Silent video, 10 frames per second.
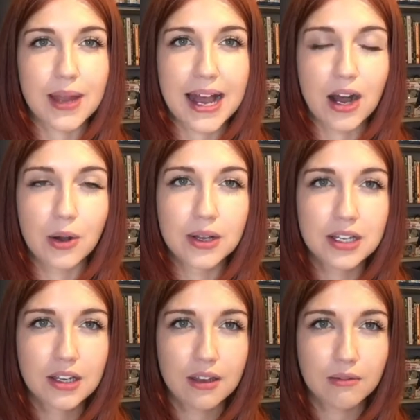how
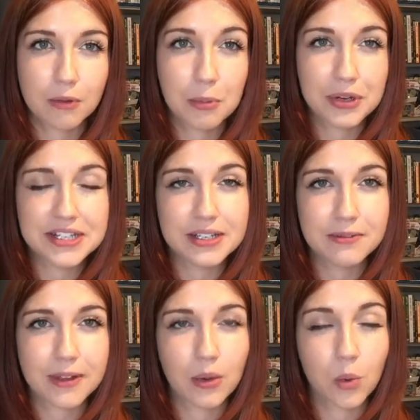
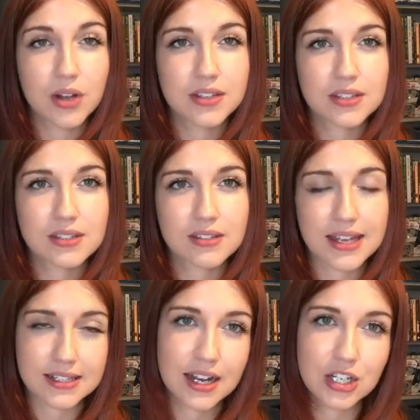repressive it was
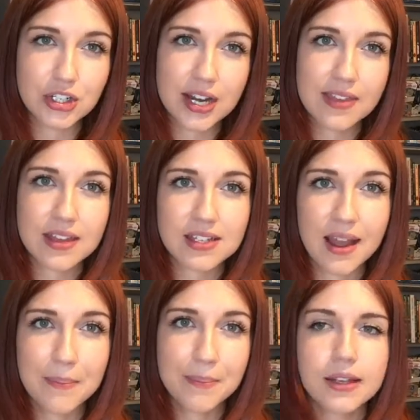as a country at that
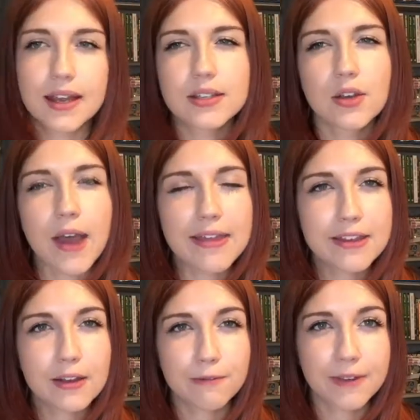time. Yeah, so I
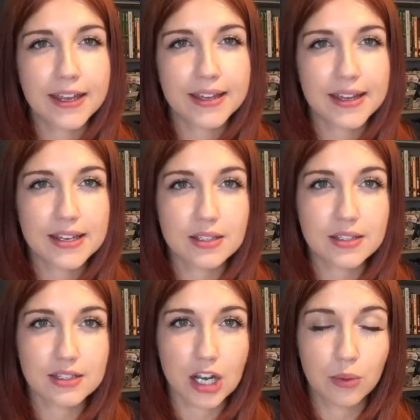think fear is
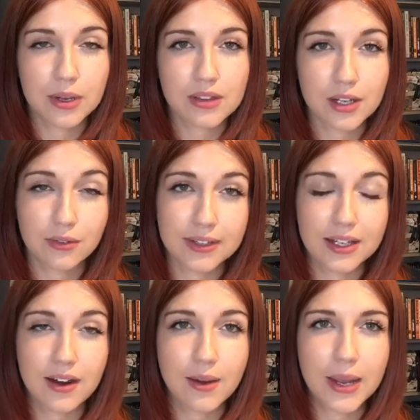dealt with in a really
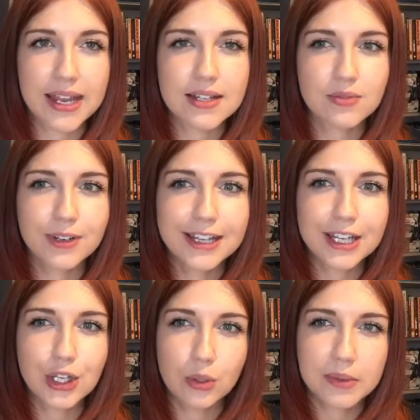great way. It's really
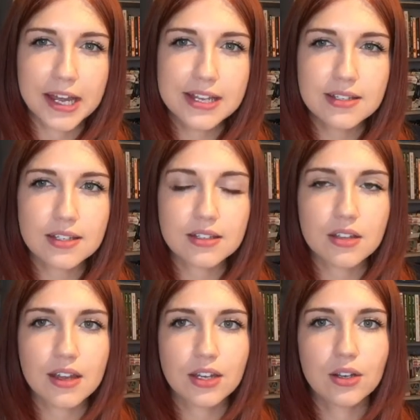humanized so
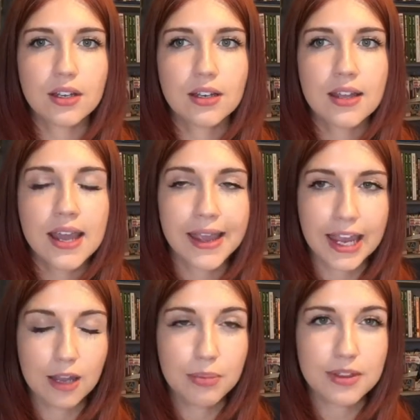that you can
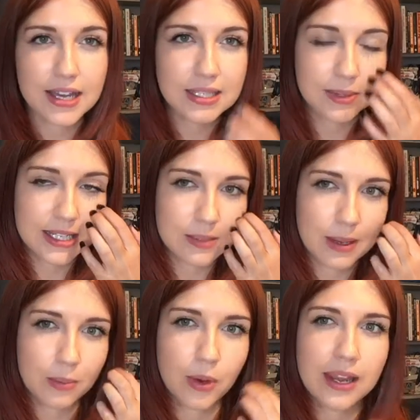empathize with these
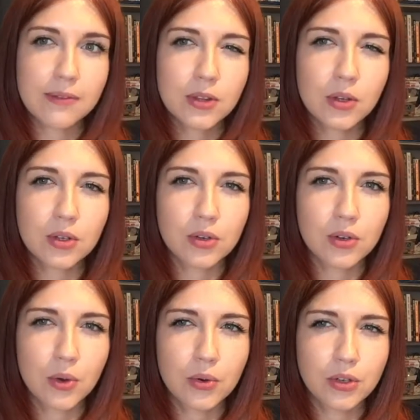people, even though
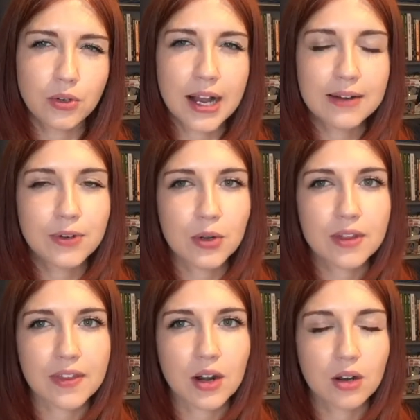you kind of know
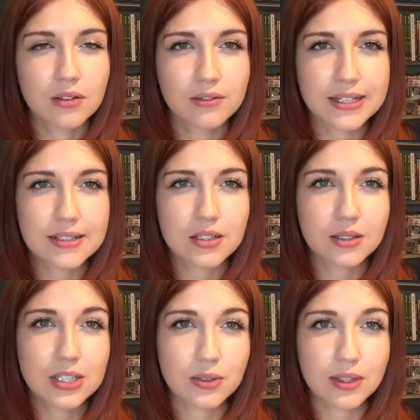that they're not
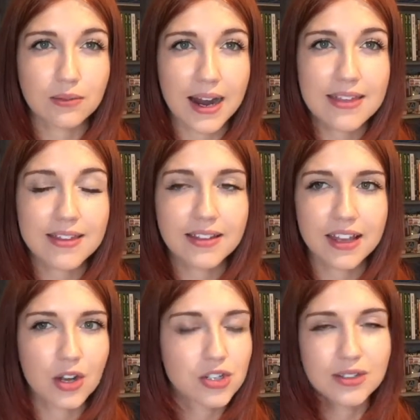necessarily doing the right thing,
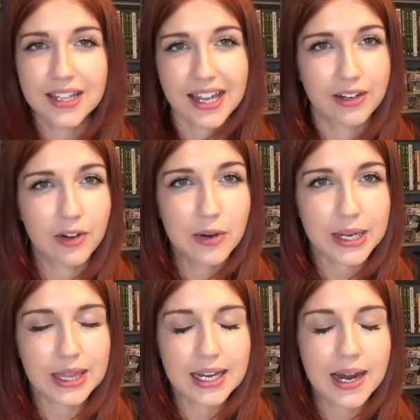they're not doing the
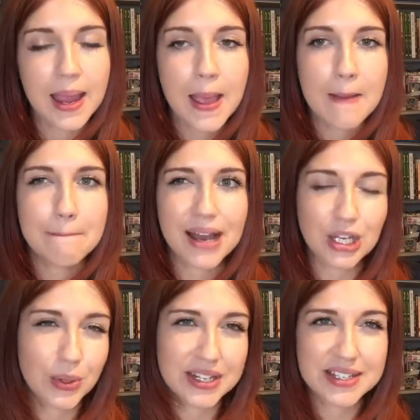heroic thing, but
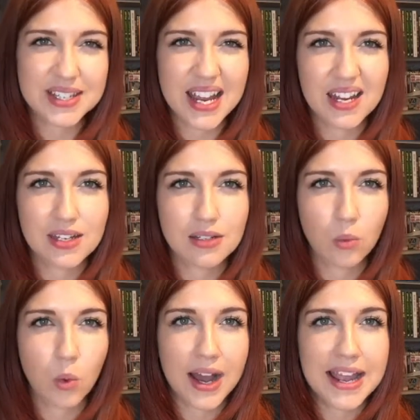you understand
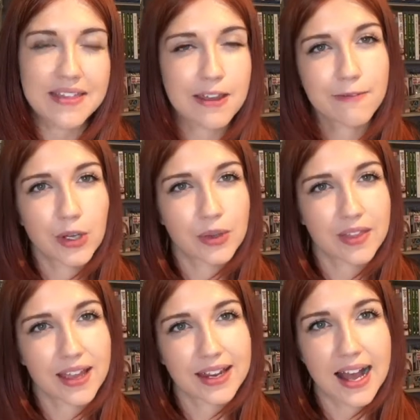why they feel
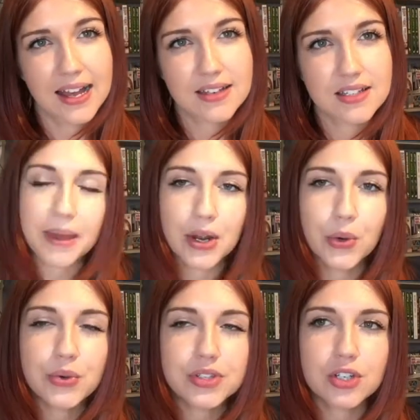that they can't. But it
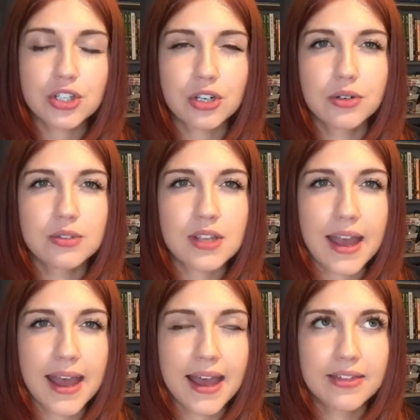also shows
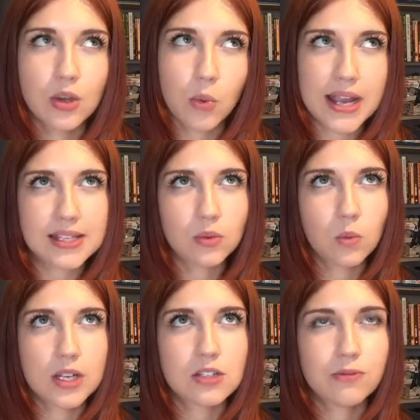the ways in
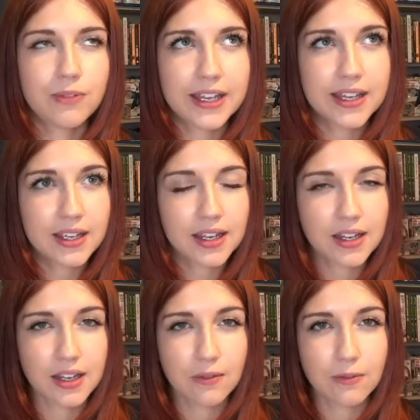which fear
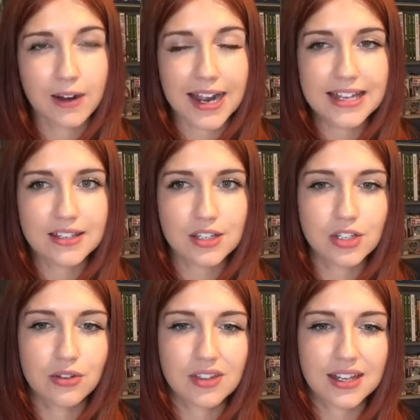can give rise
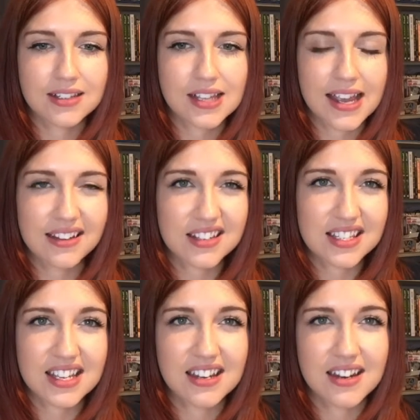to things like
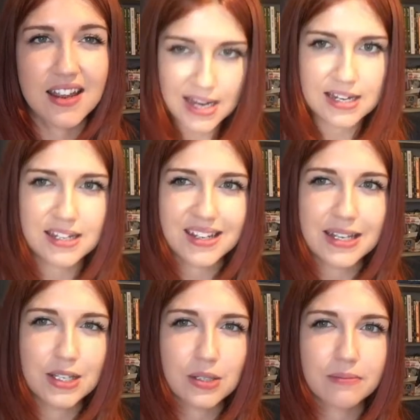sin, and
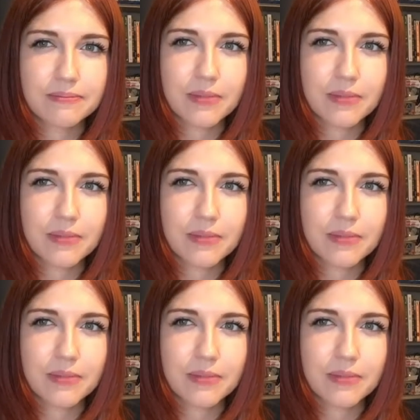is